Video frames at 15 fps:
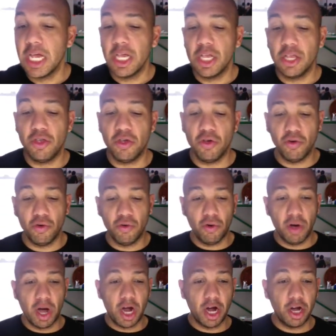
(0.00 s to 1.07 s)

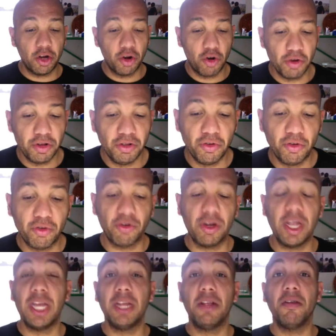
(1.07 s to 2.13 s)
you are going to
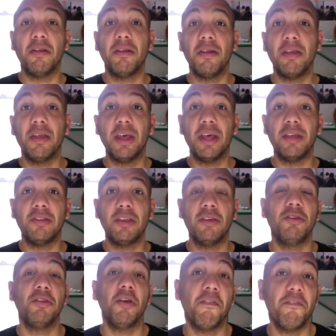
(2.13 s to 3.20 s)
create a
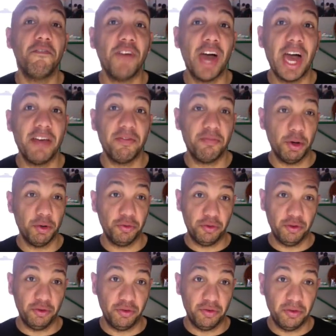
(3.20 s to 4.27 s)
series of 5
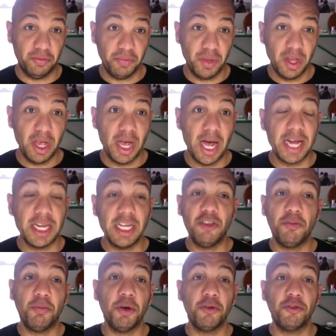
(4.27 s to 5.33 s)
posters. And
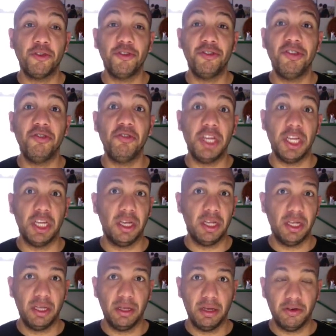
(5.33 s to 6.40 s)
each poster is unique,
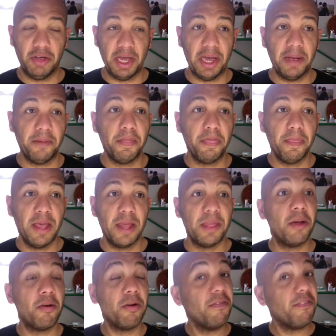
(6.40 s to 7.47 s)
okay?
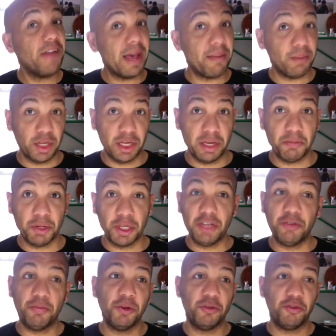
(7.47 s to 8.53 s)
They're a family, but
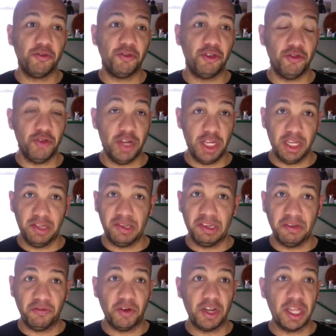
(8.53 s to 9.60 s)
each poster is unique. It's a
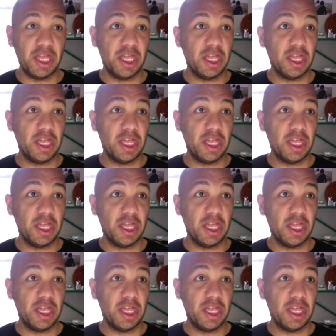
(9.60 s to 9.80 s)
different